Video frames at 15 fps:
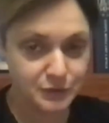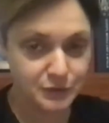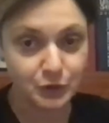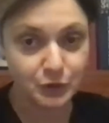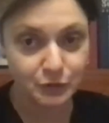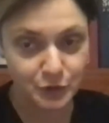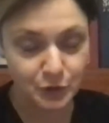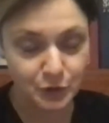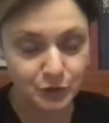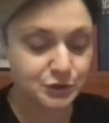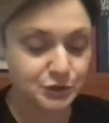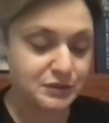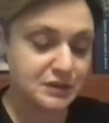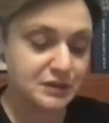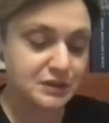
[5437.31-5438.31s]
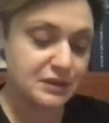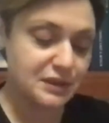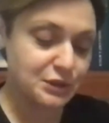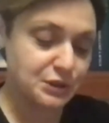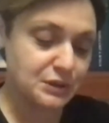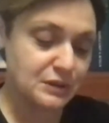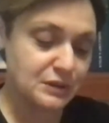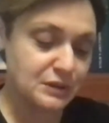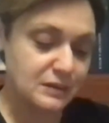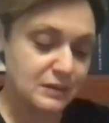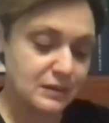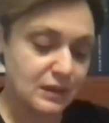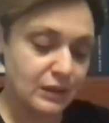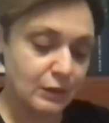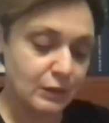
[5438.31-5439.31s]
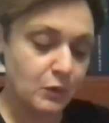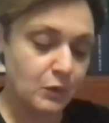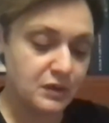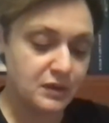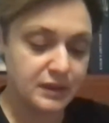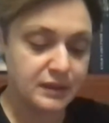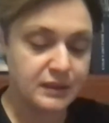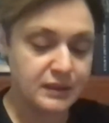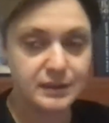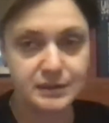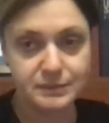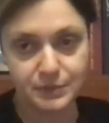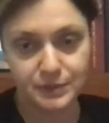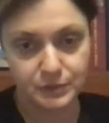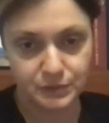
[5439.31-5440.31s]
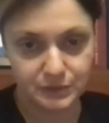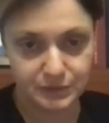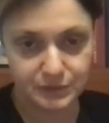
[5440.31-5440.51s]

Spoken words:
of your jurisdiction working abroad?